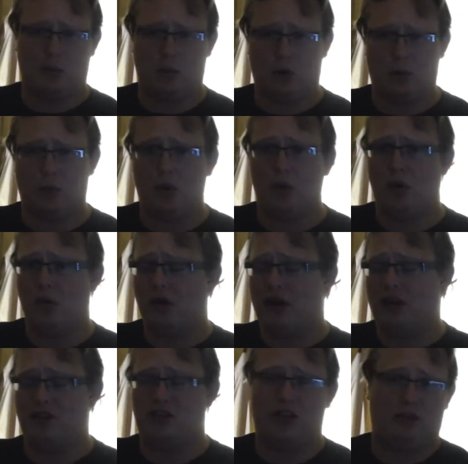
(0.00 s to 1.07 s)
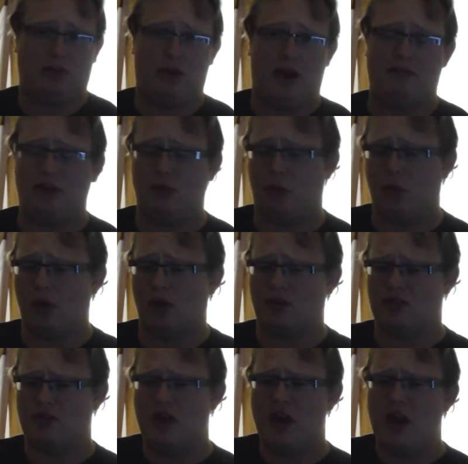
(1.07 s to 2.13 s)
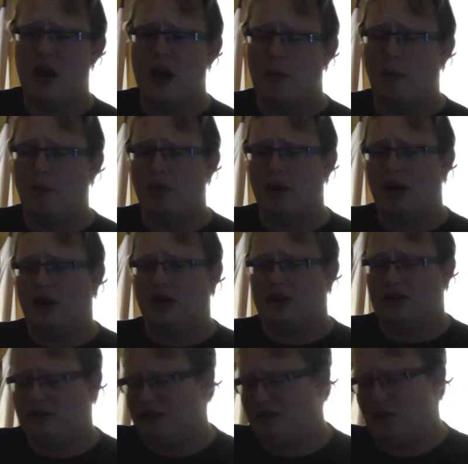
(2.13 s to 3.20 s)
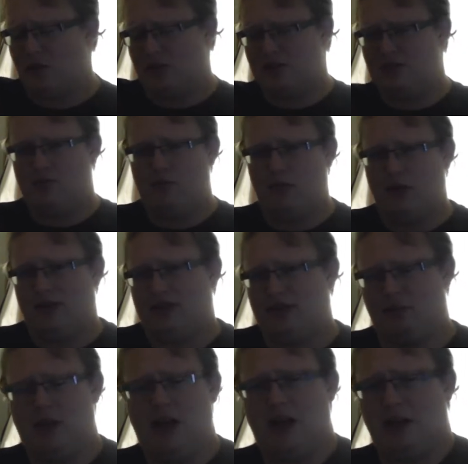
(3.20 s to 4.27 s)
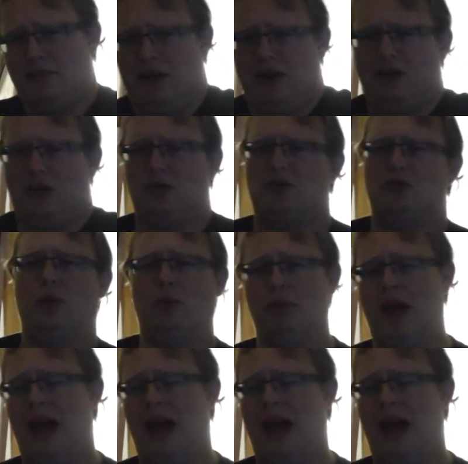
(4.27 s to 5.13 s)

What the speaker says: like the wormhole and just how gravity works. But, of course, with the planet being close to a